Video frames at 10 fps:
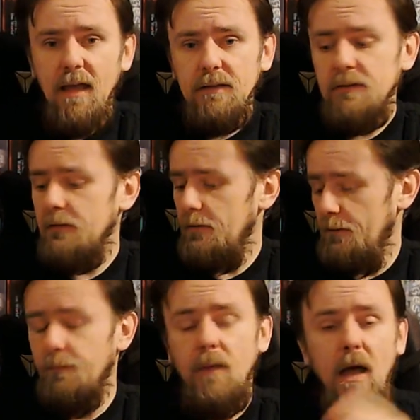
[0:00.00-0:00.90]
And
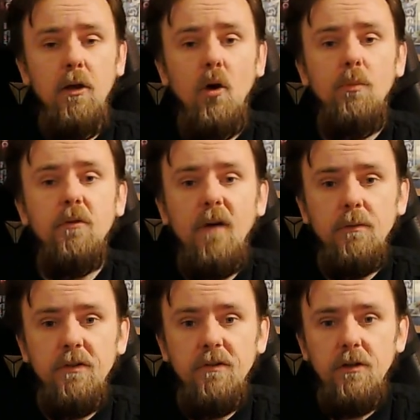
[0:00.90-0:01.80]
I hope you
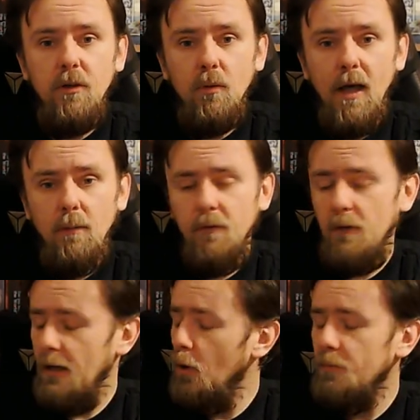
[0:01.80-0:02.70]
found this video helpful.
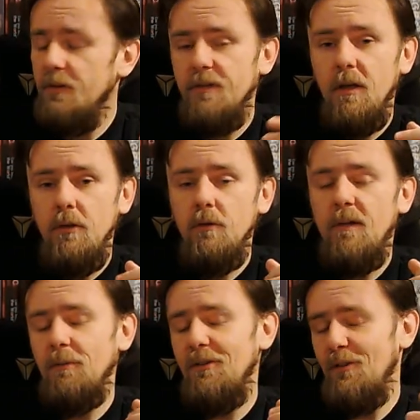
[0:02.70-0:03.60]
I hope you
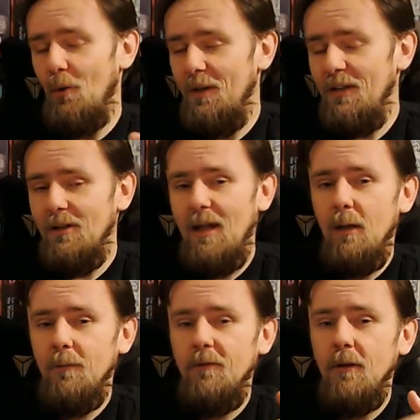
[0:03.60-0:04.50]
found this opinion
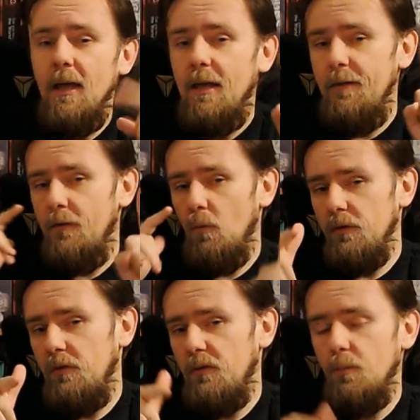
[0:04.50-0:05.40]
helpful. If you want to